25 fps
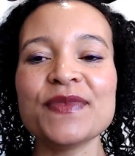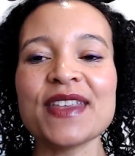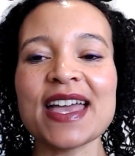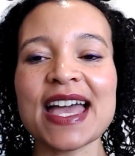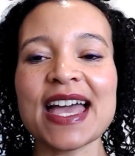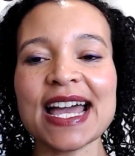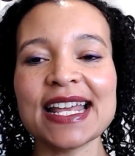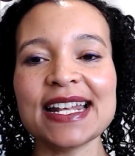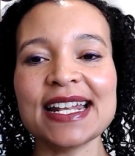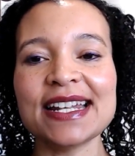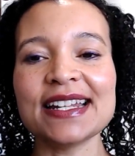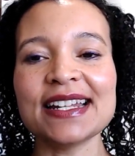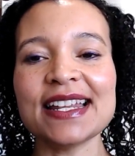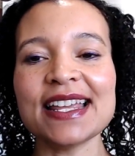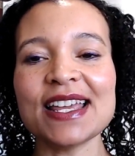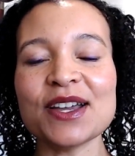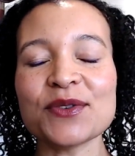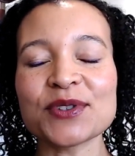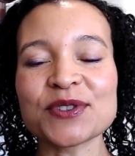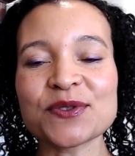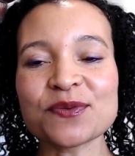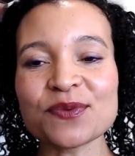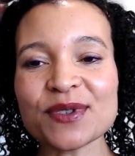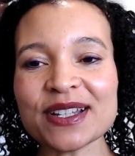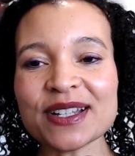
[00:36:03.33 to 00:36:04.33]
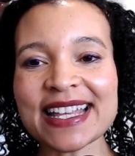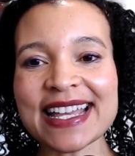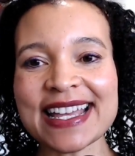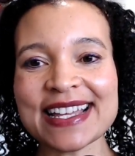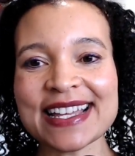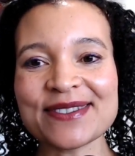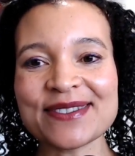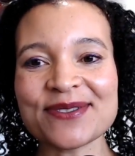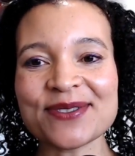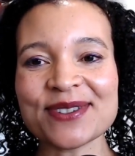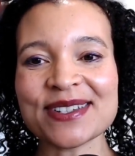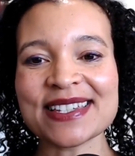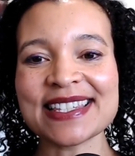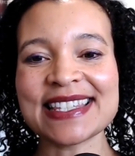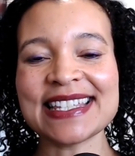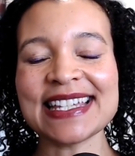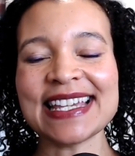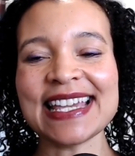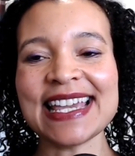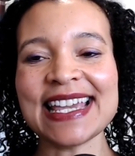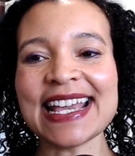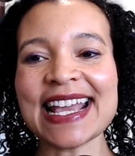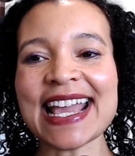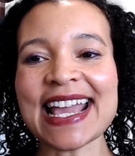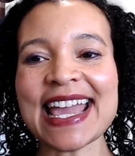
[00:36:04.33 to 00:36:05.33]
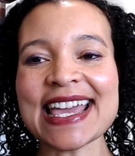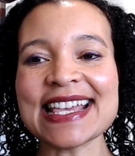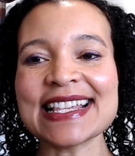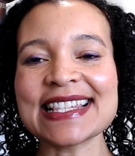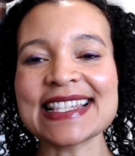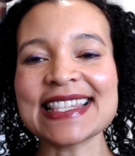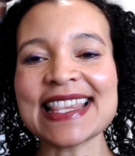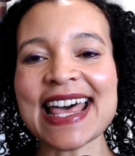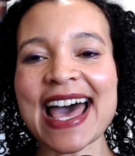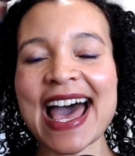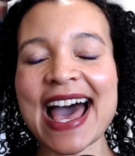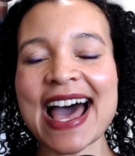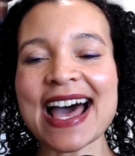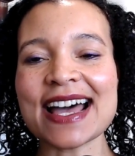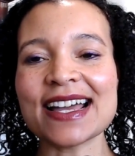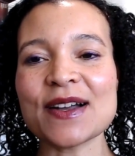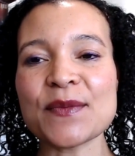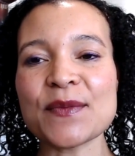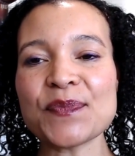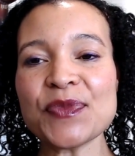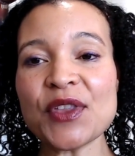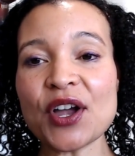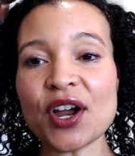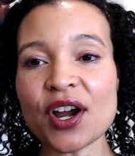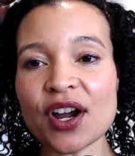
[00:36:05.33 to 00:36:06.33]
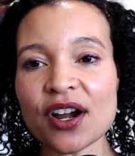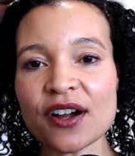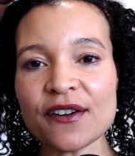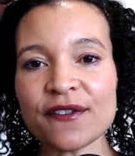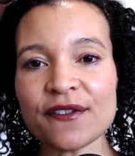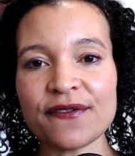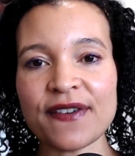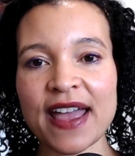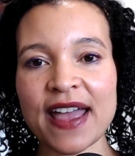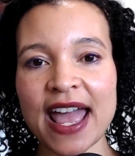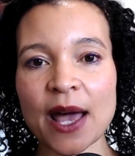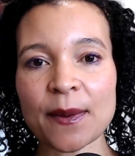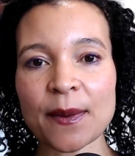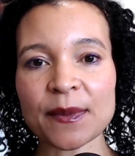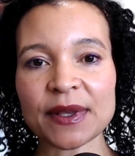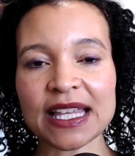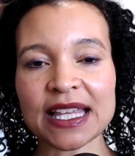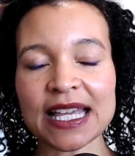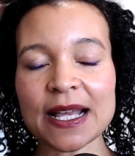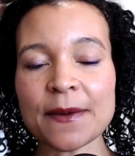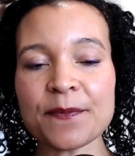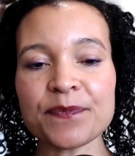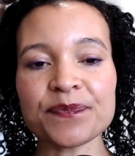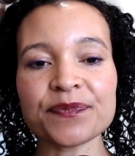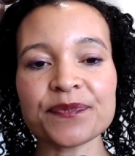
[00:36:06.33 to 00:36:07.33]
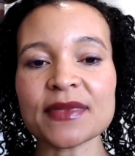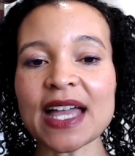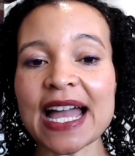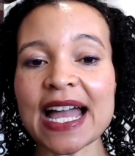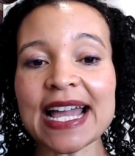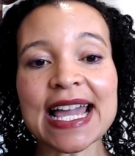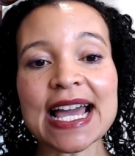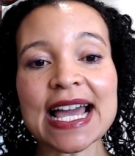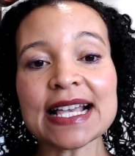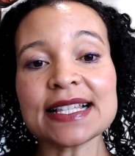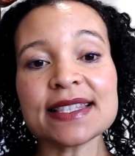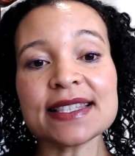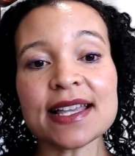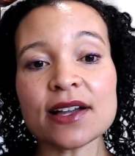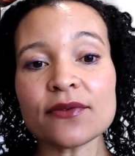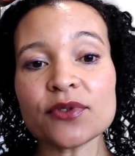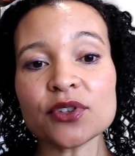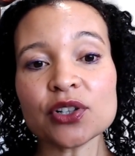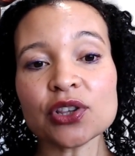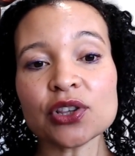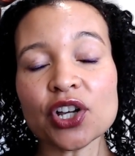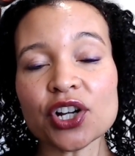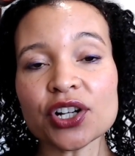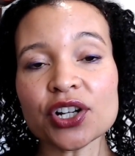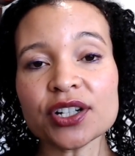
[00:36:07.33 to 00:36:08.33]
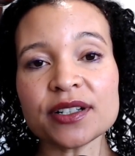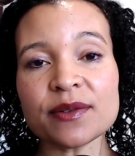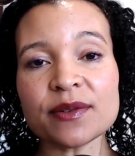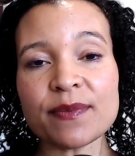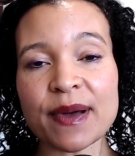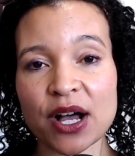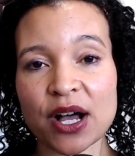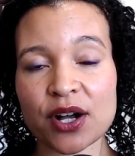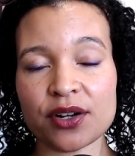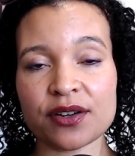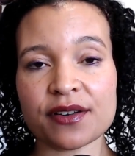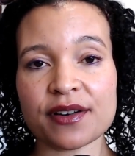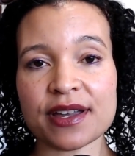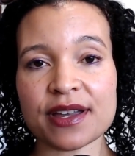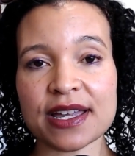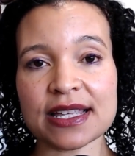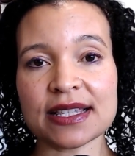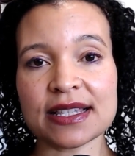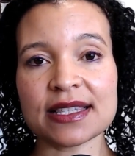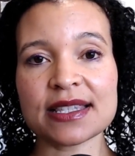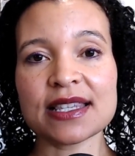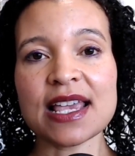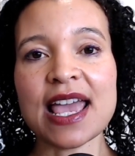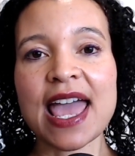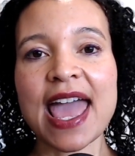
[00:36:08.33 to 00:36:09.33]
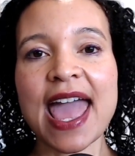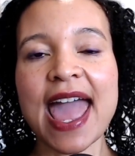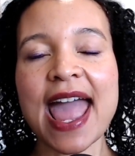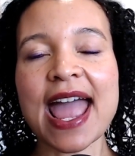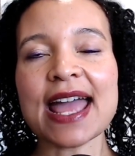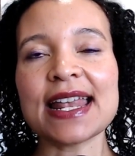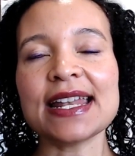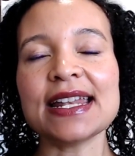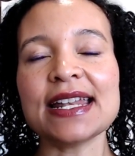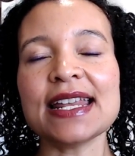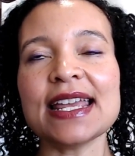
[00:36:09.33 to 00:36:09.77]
And what's really interesting is that her family, I guess, never learned about greens. And